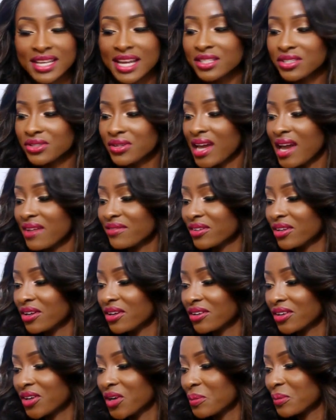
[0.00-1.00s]
I do have
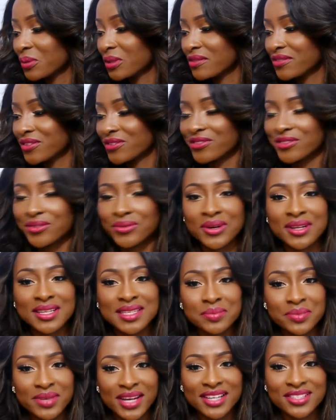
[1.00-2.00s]
a couple of other
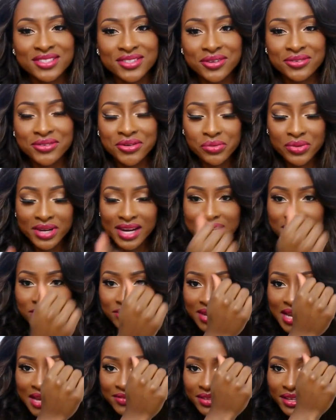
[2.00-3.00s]
ones, but I don't know why I
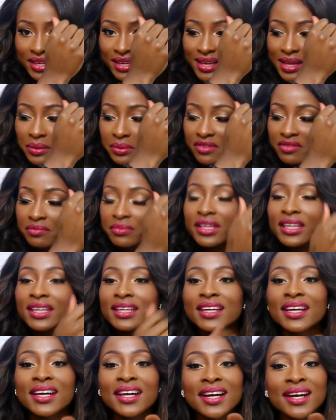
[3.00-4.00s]
don't have it here with
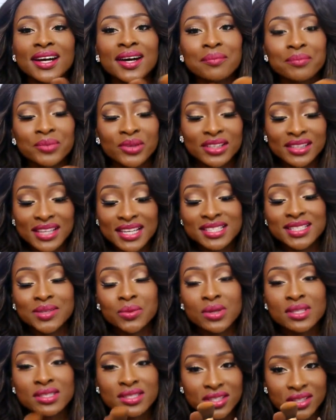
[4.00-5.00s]
me. But these are the
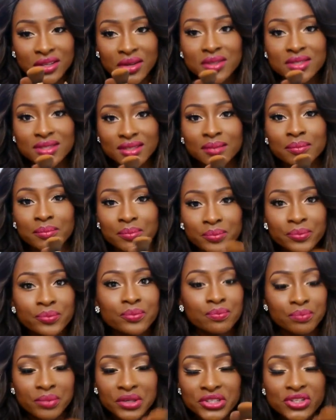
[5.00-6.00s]
ones I use
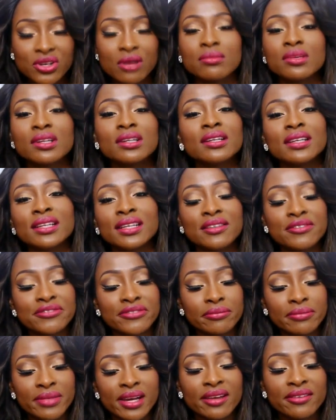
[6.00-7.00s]
predominantly
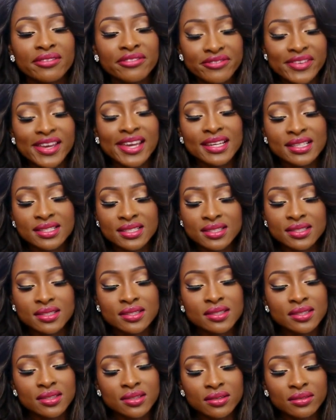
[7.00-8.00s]
for my
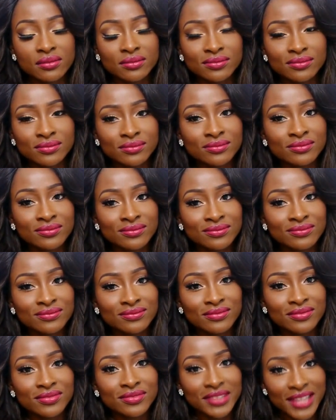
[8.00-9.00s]
face.
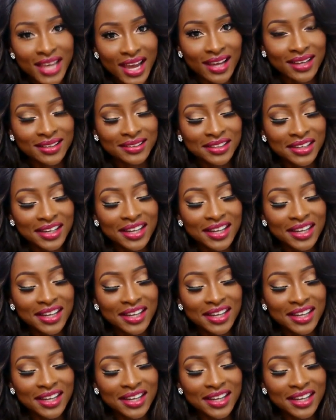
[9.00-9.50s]
Yeah.